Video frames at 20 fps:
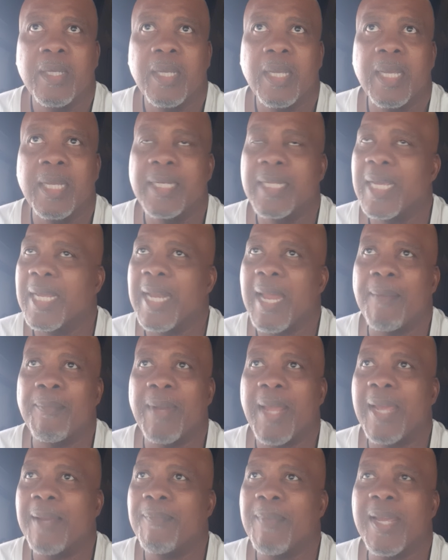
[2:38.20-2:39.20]
And then I'm
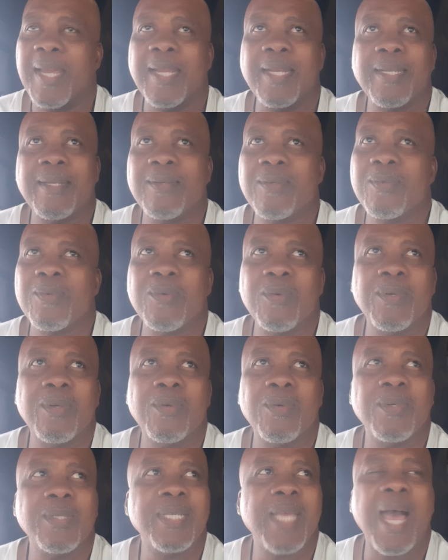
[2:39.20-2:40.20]
like, man,
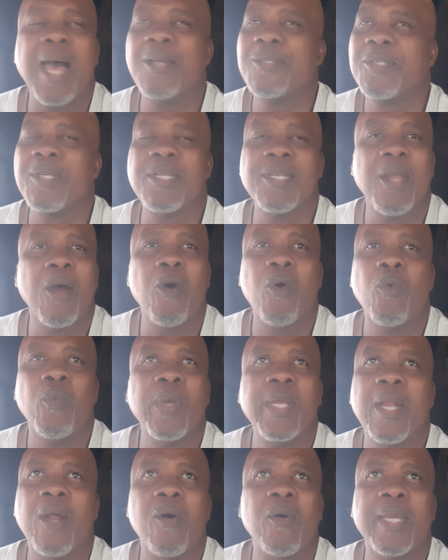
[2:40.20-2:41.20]
y'all should know
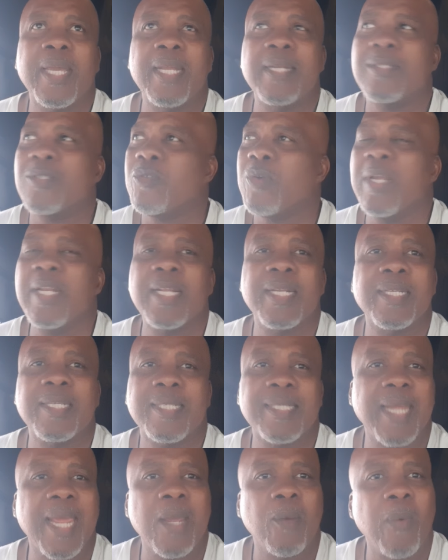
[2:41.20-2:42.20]
we don't get treated the
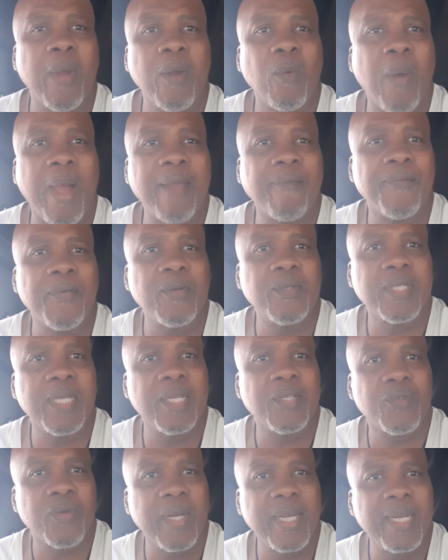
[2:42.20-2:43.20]
same way white folks
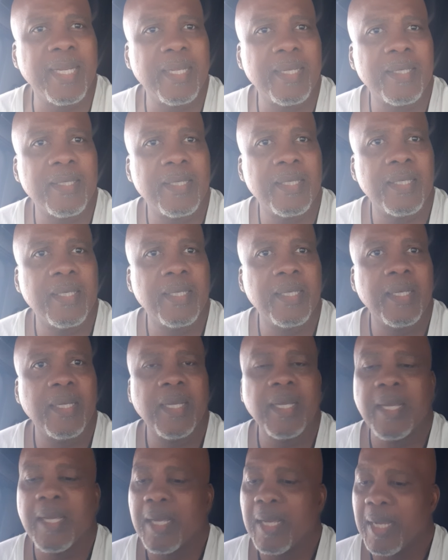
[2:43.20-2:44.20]
get treated.
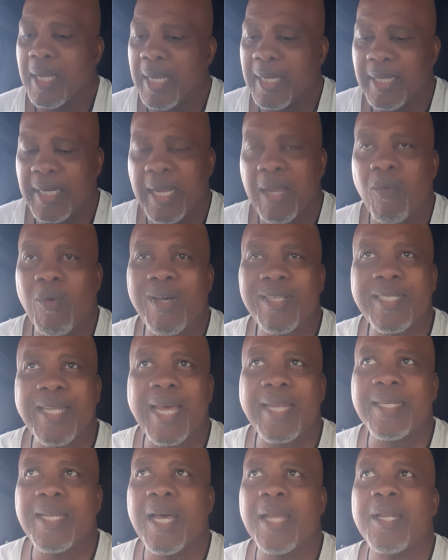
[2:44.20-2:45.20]
And then once
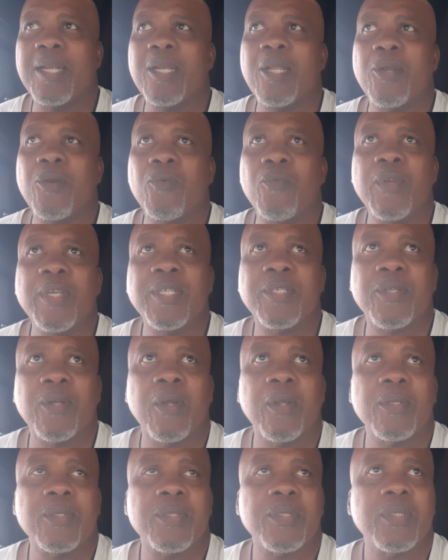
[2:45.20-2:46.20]
I done a little
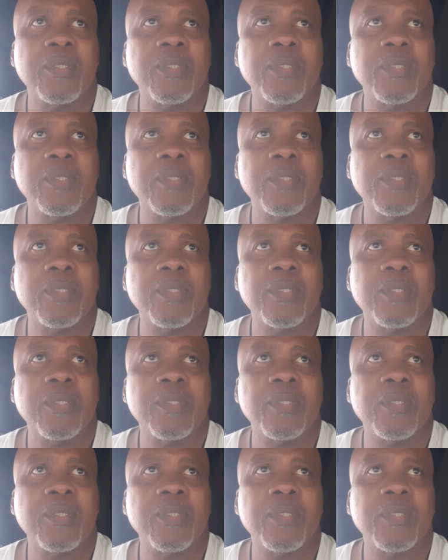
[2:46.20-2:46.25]
research,